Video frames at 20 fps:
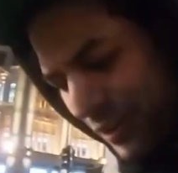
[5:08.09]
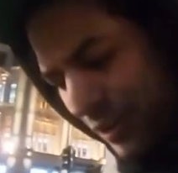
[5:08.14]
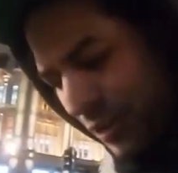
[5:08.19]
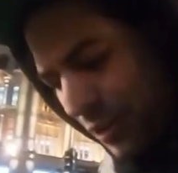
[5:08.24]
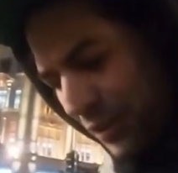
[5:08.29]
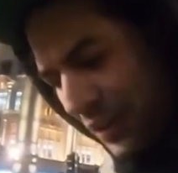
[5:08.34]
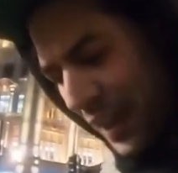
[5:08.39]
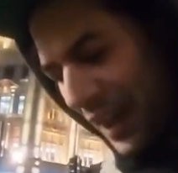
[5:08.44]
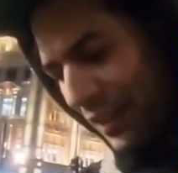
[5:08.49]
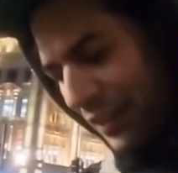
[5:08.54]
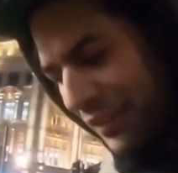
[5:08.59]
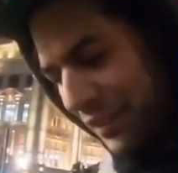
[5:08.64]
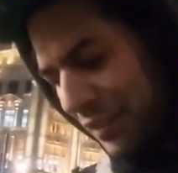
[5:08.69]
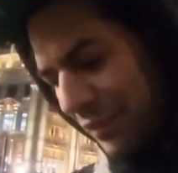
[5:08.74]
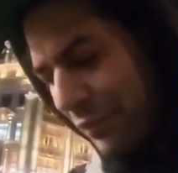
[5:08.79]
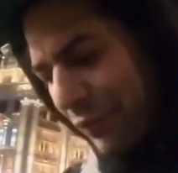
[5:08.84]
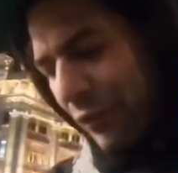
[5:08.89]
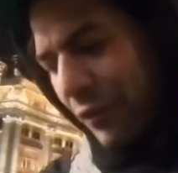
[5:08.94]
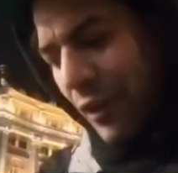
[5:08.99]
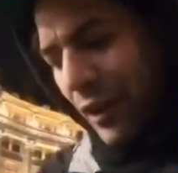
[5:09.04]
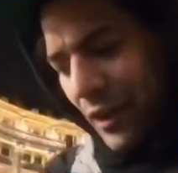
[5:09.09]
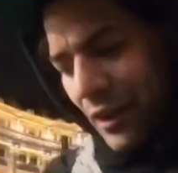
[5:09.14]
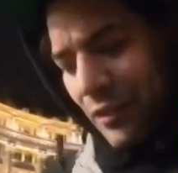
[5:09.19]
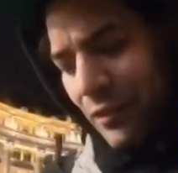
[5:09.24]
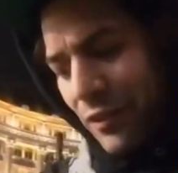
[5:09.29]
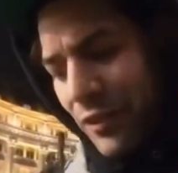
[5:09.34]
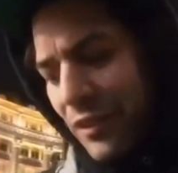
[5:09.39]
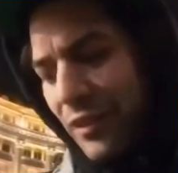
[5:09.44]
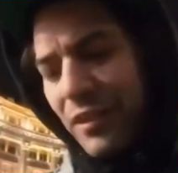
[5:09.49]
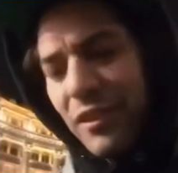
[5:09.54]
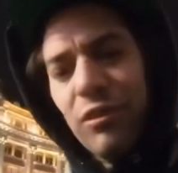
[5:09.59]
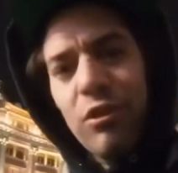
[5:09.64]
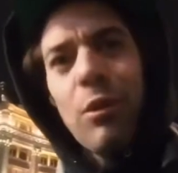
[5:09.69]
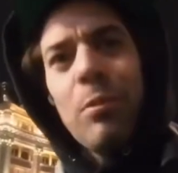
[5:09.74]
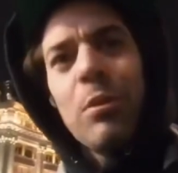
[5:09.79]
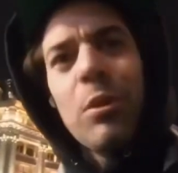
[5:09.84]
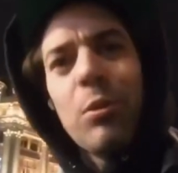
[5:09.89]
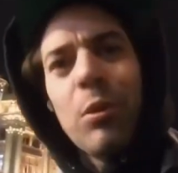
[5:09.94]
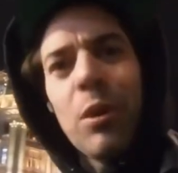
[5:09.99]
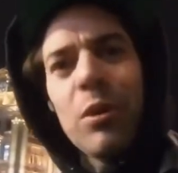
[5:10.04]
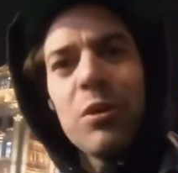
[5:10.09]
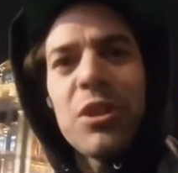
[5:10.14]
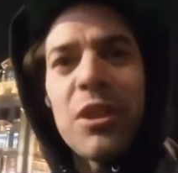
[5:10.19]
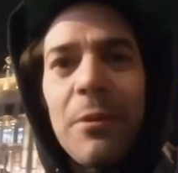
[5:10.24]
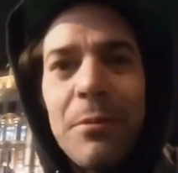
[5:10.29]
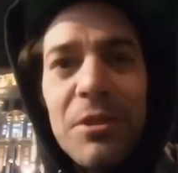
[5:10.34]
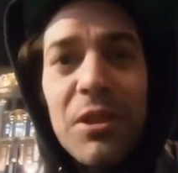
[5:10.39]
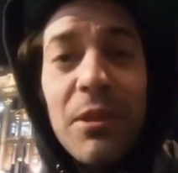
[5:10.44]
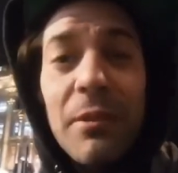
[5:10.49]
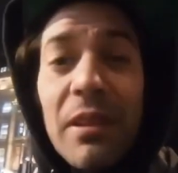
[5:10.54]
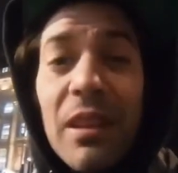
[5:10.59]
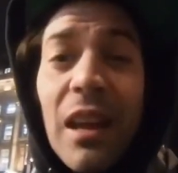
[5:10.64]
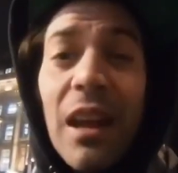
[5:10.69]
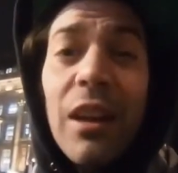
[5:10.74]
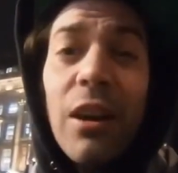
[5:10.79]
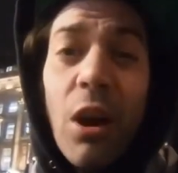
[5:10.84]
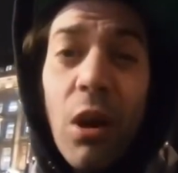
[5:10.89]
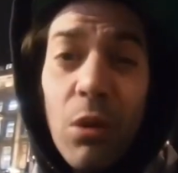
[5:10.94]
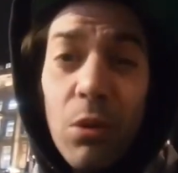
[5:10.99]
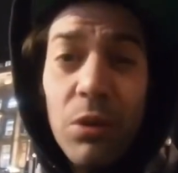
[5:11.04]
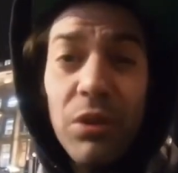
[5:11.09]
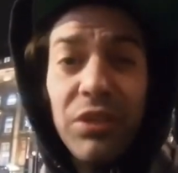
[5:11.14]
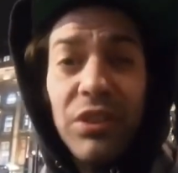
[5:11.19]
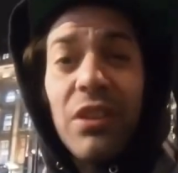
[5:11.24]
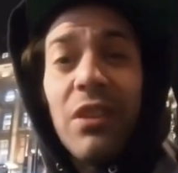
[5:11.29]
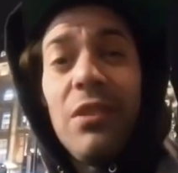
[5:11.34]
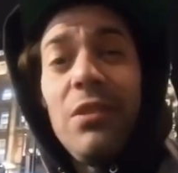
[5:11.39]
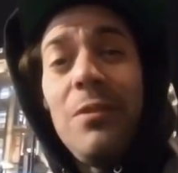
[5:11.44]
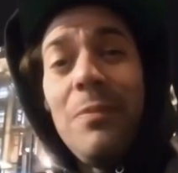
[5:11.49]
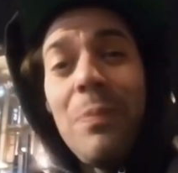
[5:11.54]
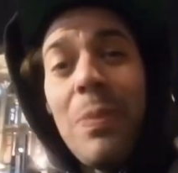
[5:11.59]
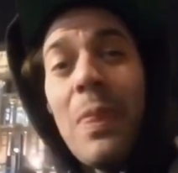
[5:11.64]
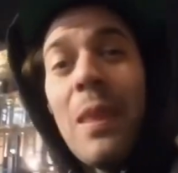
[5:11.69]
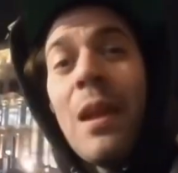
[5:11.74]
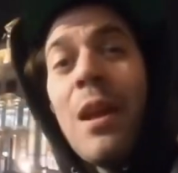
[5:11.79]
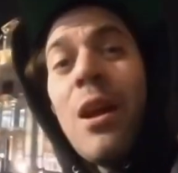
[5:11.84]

the 2005 Streetball World Championships and also